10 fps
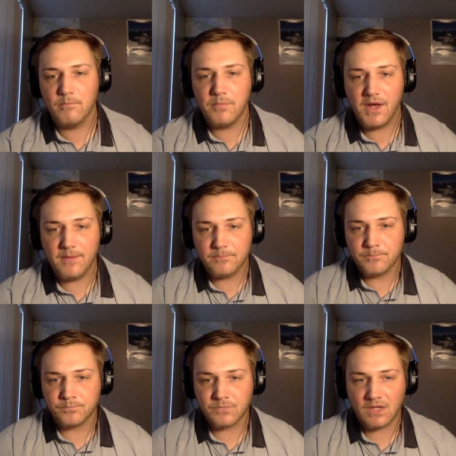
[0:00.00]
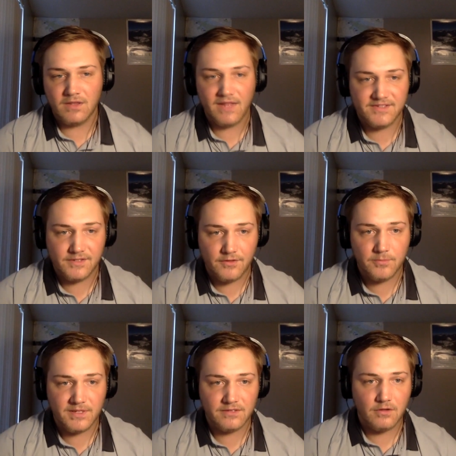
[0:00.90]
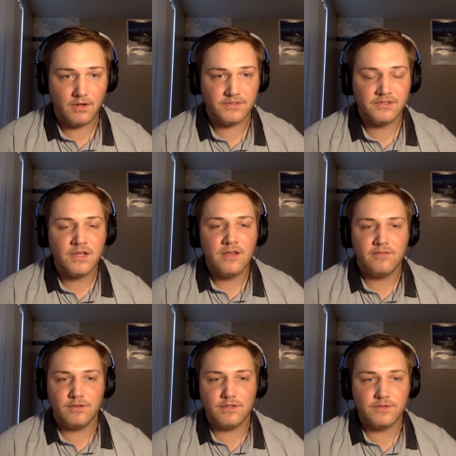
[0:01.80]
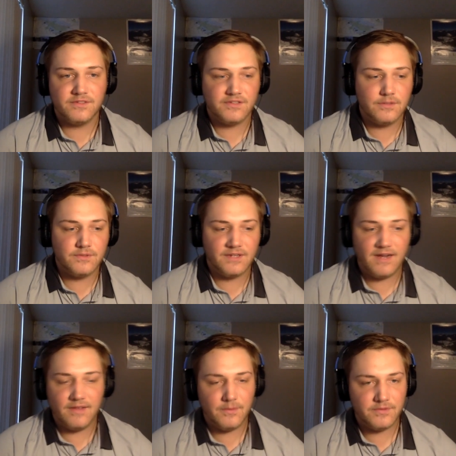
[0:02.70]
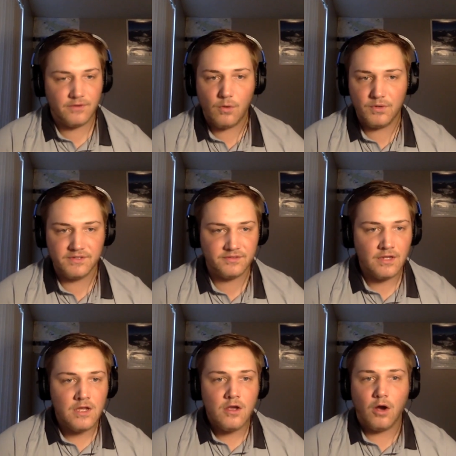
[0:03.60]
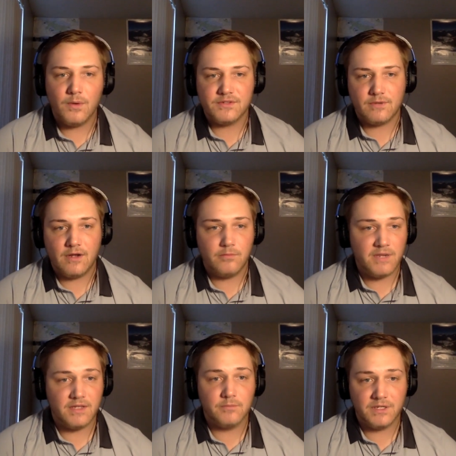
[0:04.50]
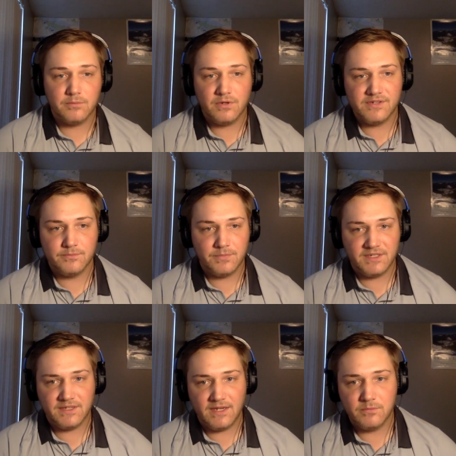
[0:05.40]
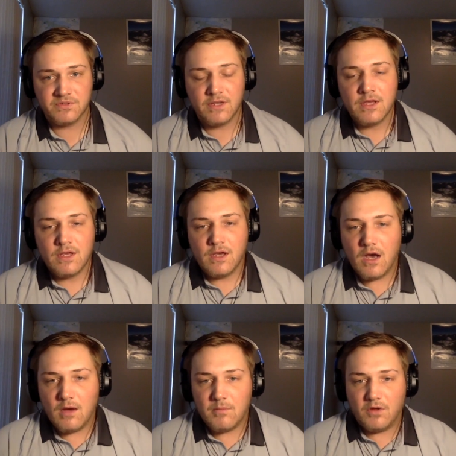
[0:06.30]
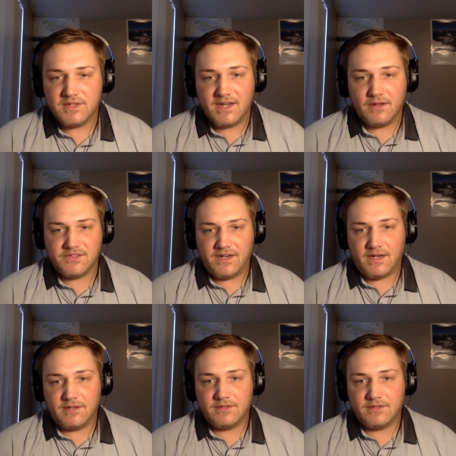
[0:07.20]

But that's another big loss for the Utes, as he was a guy that was always around making big plays in big games on the outside.